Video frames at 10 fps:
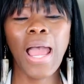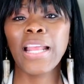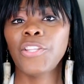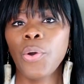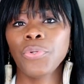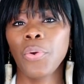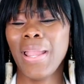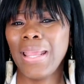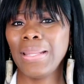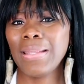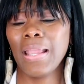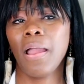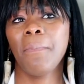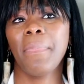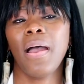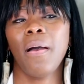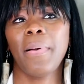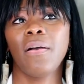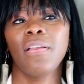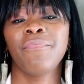i don't know anything
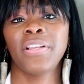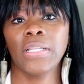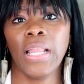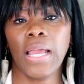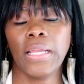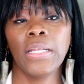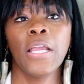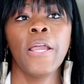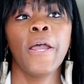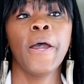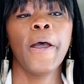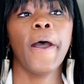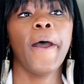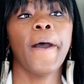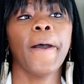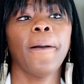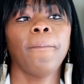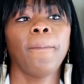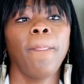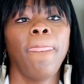about invisalign
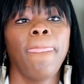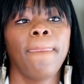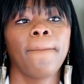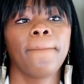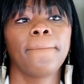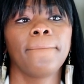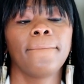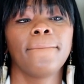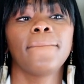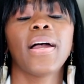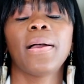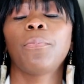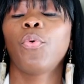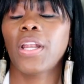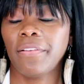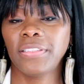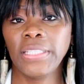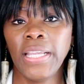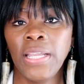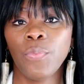um, what i've
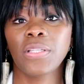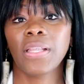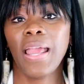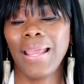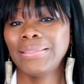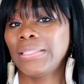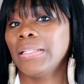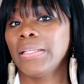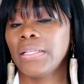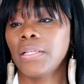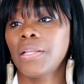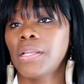seen was excellent